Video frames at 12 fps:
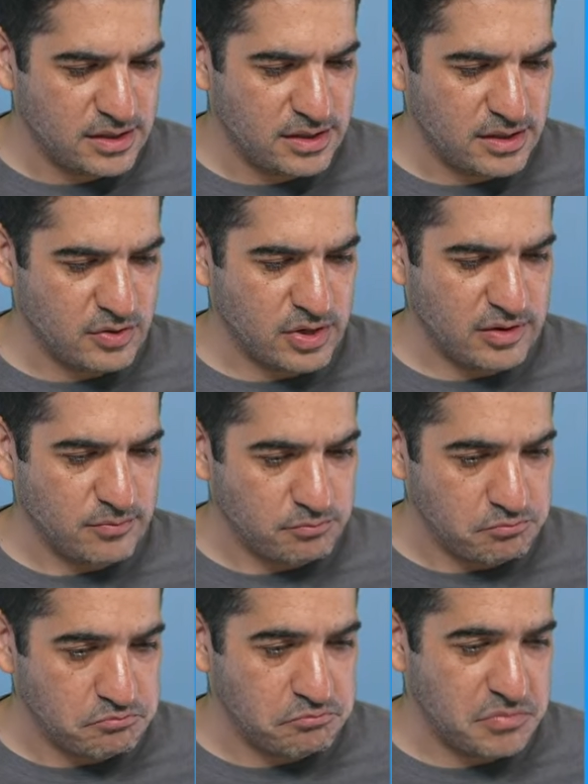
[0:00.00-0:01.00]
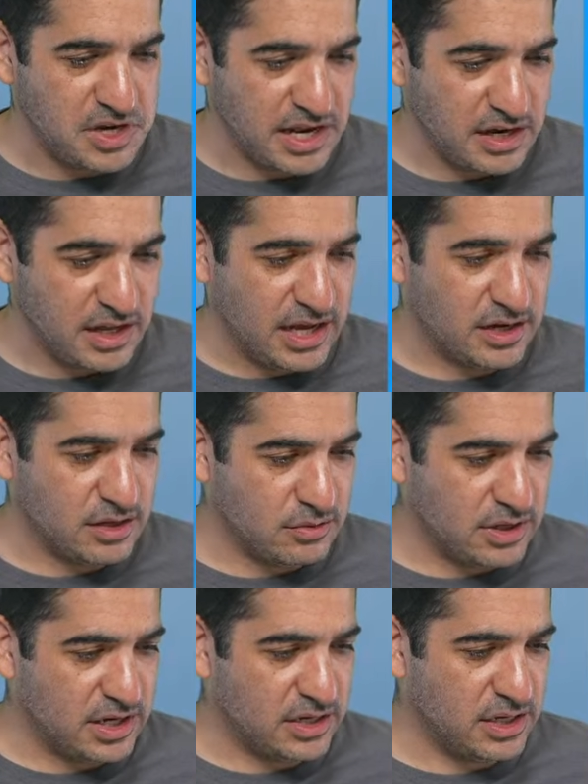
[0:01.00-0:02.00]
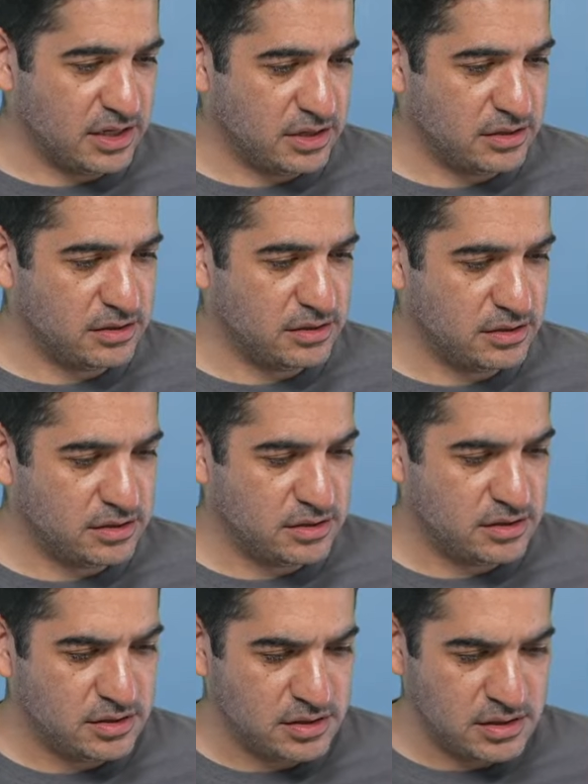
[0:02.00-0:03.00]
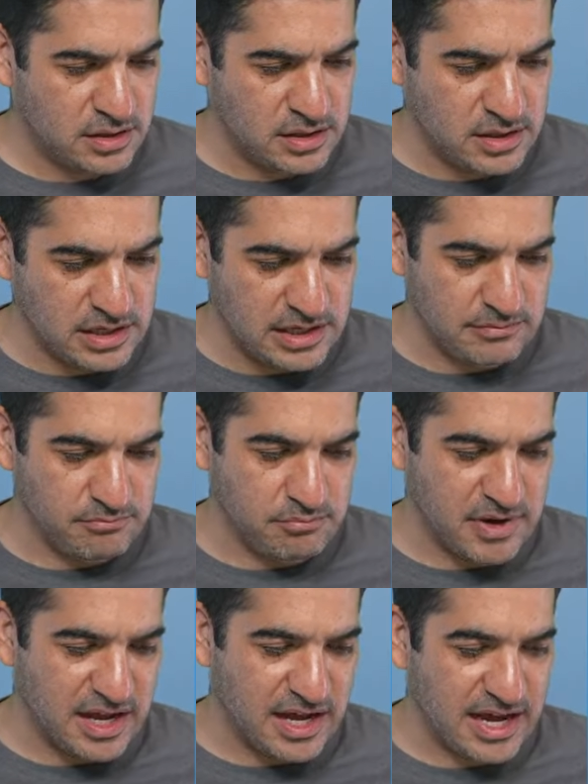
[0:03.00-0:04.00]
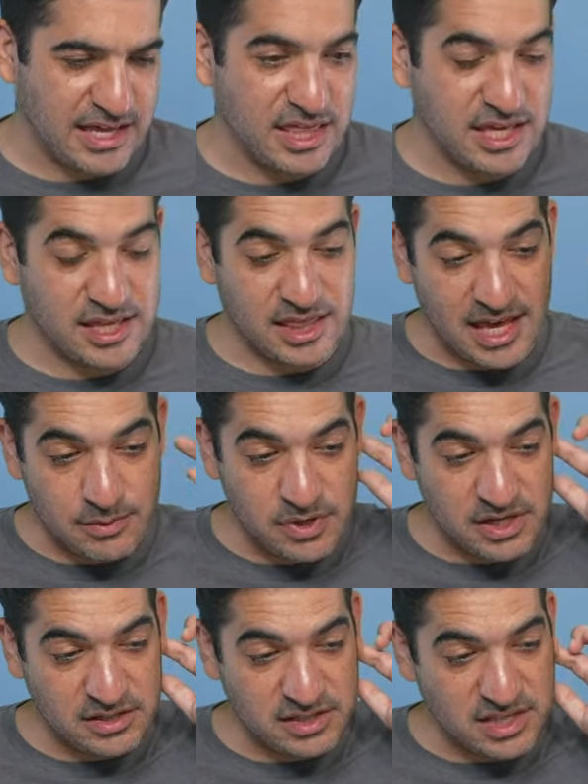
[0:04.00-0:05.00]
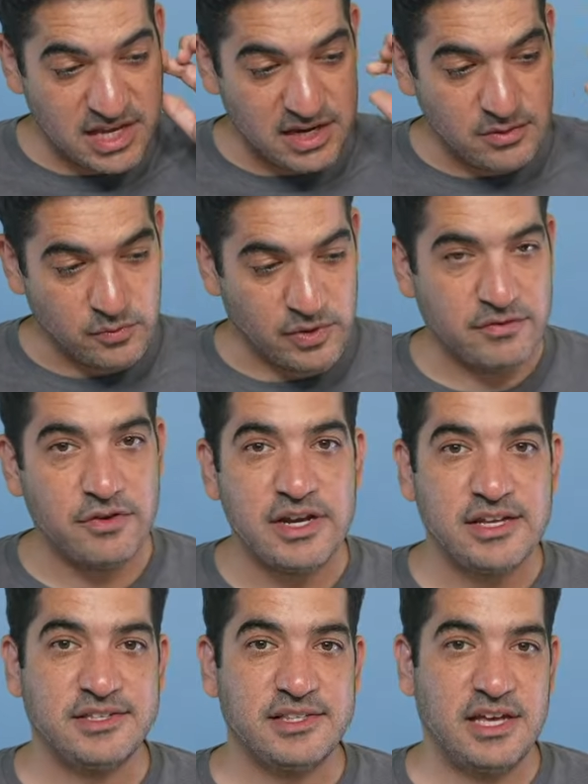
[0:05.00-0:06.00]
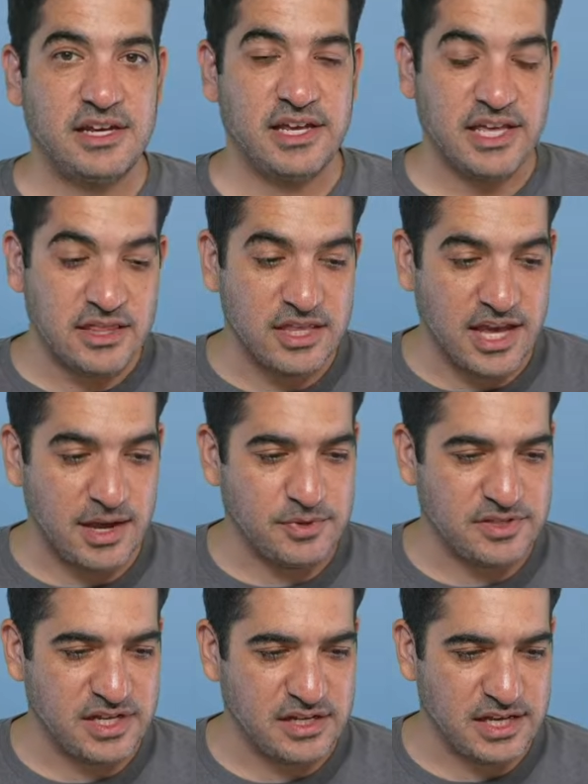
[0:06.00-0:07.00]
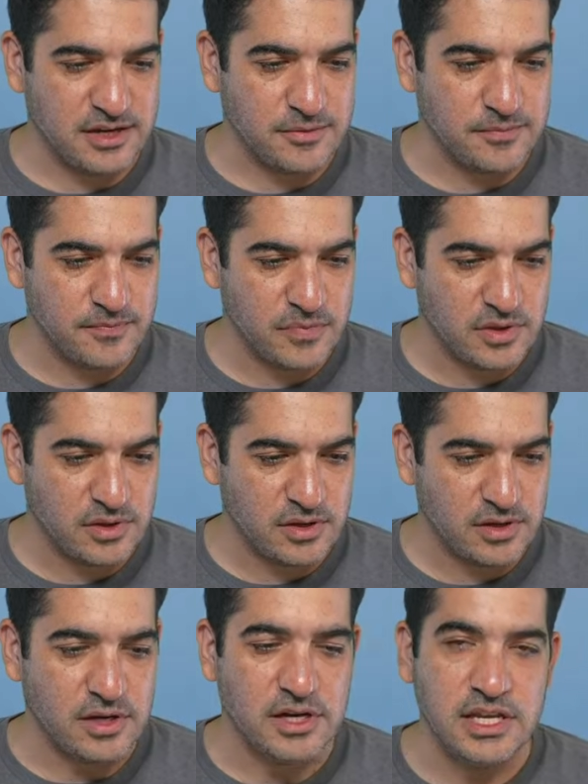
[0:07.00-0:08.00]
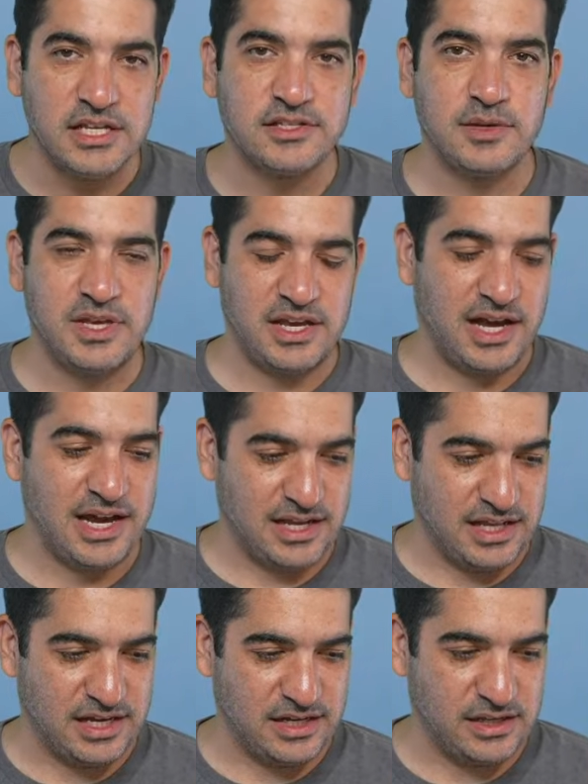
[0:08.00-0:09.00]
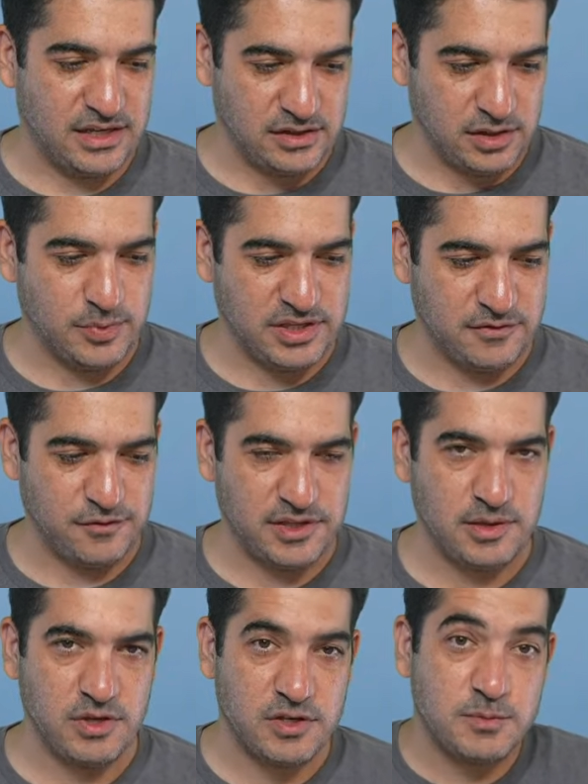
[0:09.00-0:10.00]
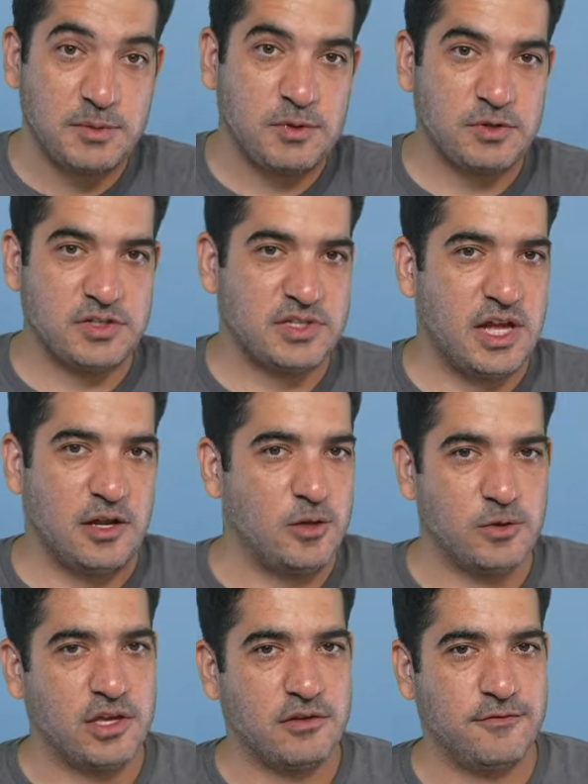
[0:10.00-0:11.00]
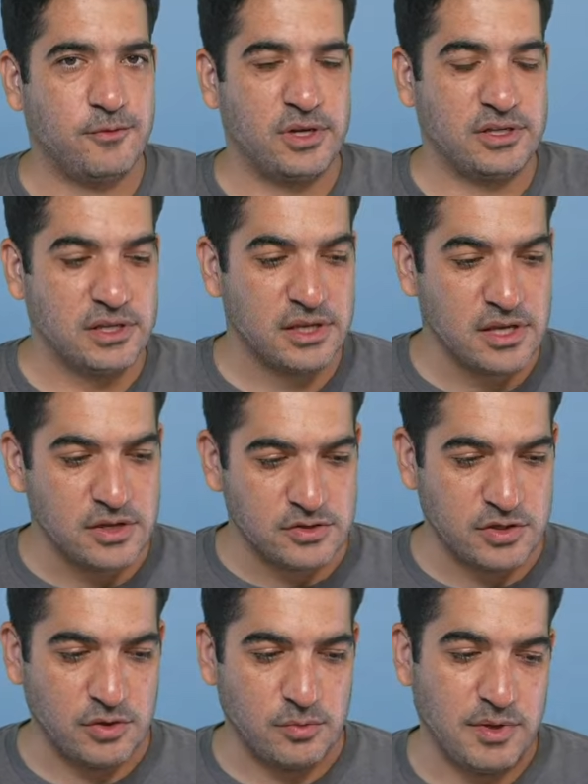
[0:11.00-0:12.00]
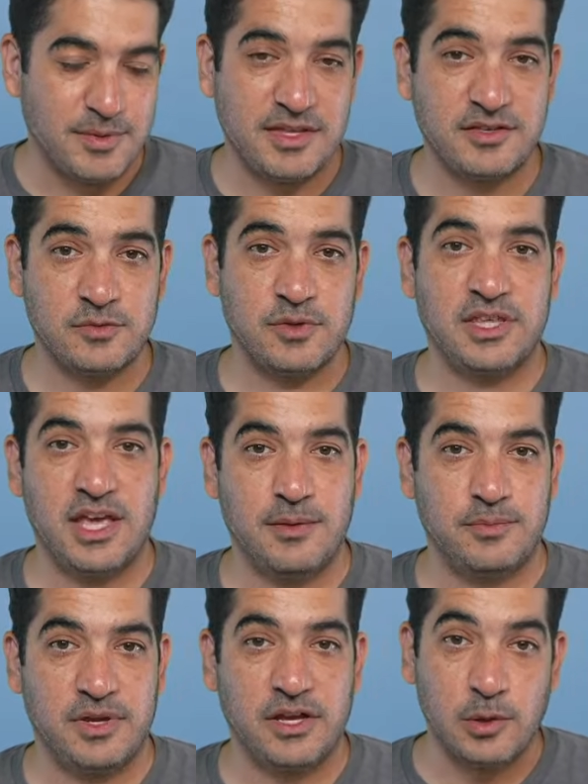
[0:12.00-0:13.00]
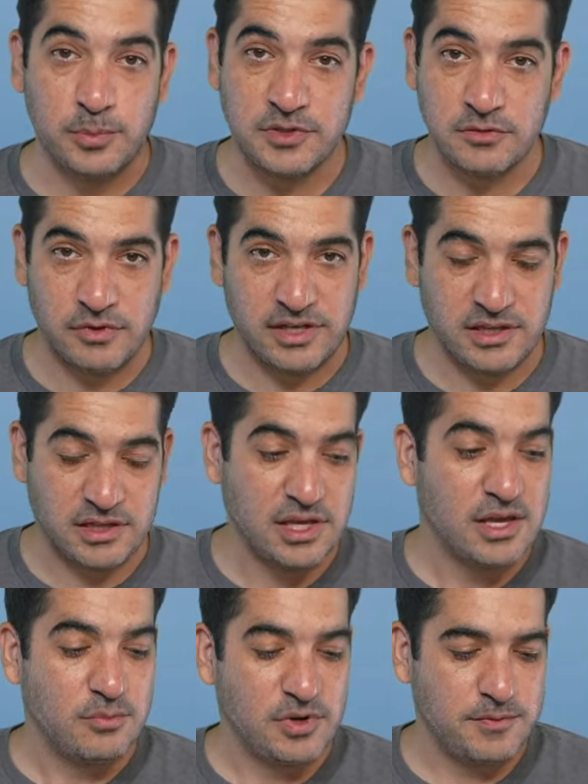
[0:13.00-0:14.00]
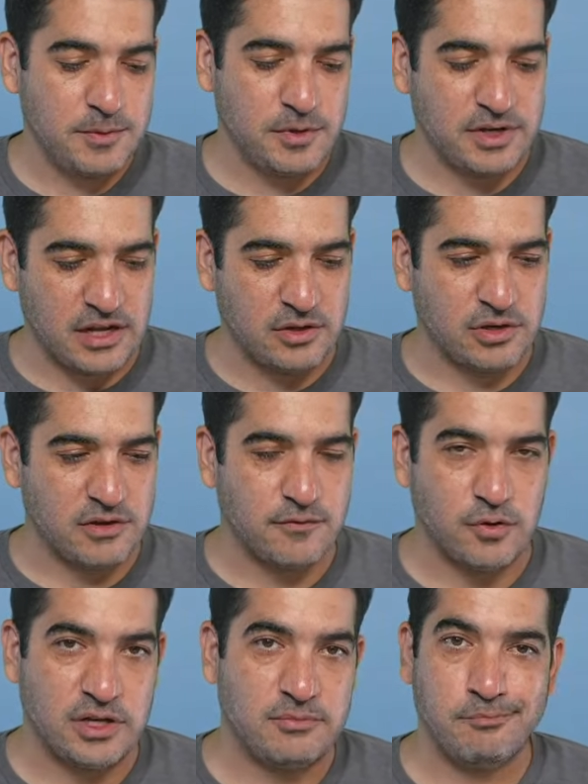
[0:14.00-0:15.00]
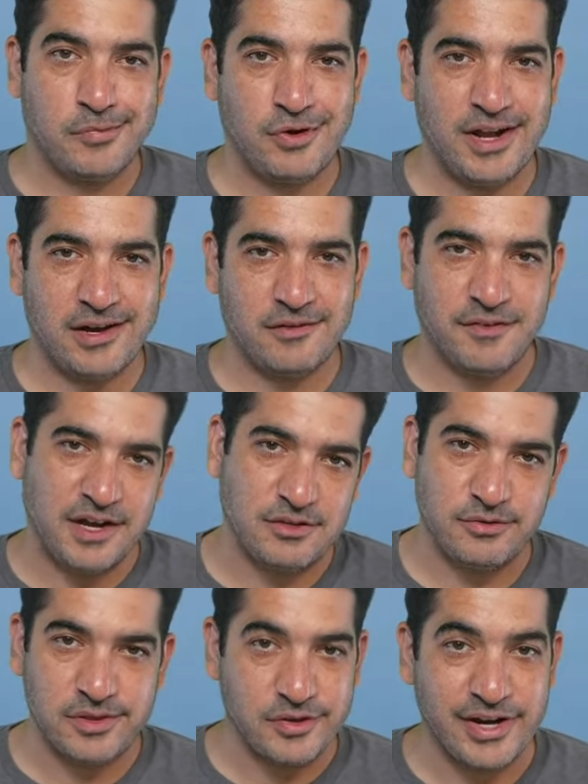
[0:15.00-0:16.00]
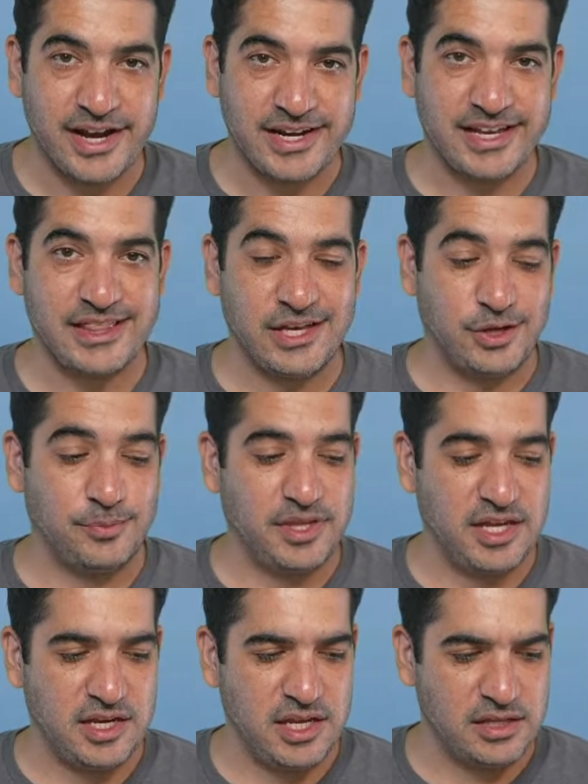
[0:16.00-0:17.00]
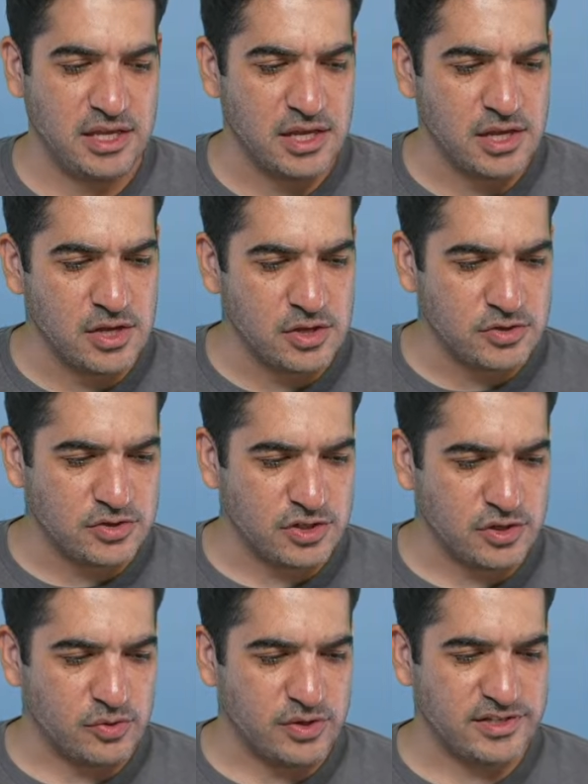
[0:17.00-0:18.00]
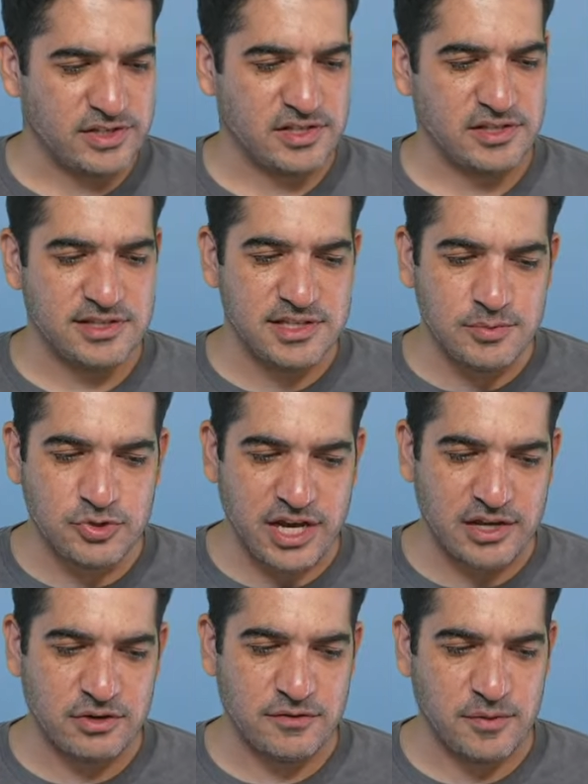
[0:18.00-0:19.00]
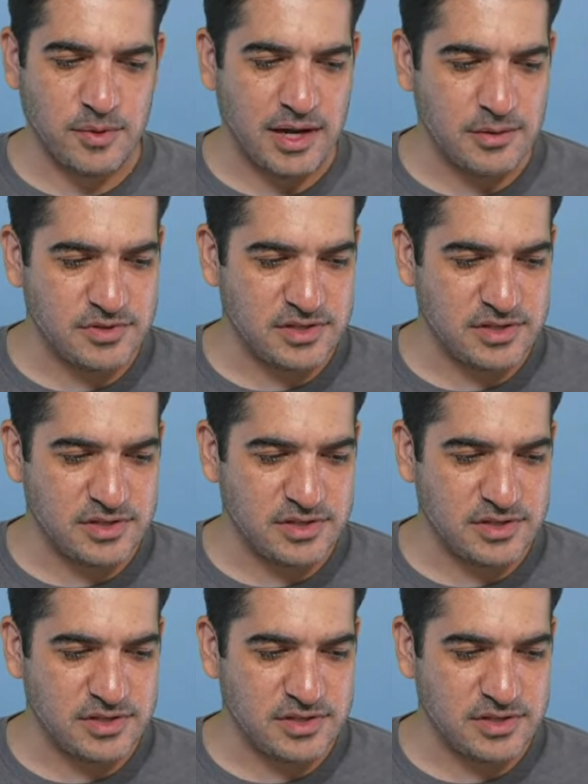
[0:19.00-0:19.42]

Okay, not a lot going on here. And I think that means that whatever it is that, again, the app is selling needs to be highlighted a little bit differently, because people are just not looking for it. So maybe this is what the app helps with. But if people are not looking for it, they're not going to find you. They're not going to get the help they need. So is this a sleep tracker for moms?